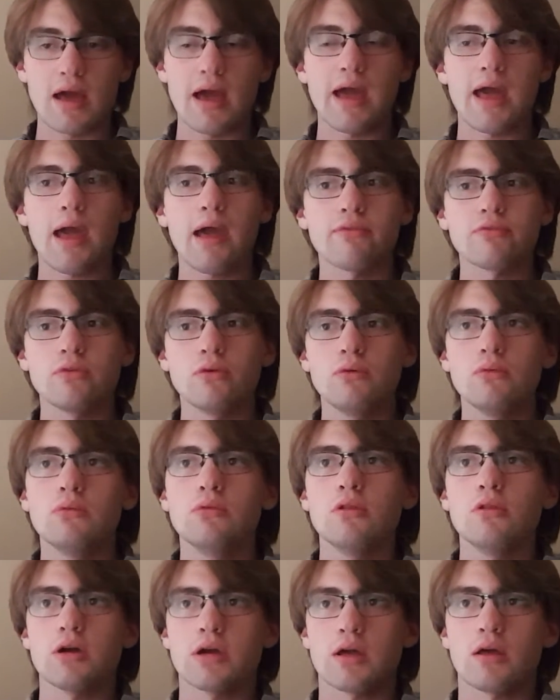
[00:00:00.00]
I have to
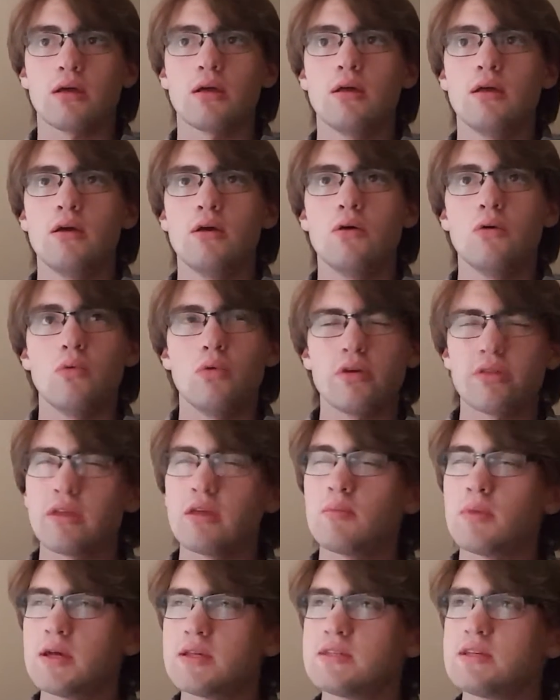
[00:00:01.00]
look
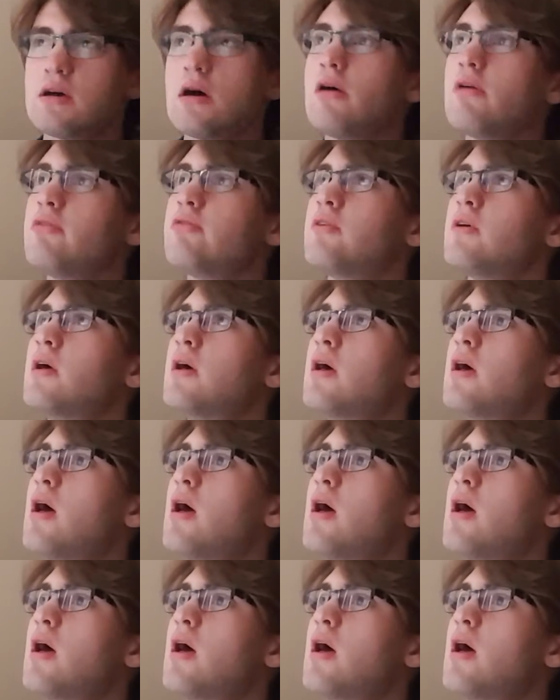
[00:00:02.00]
within myself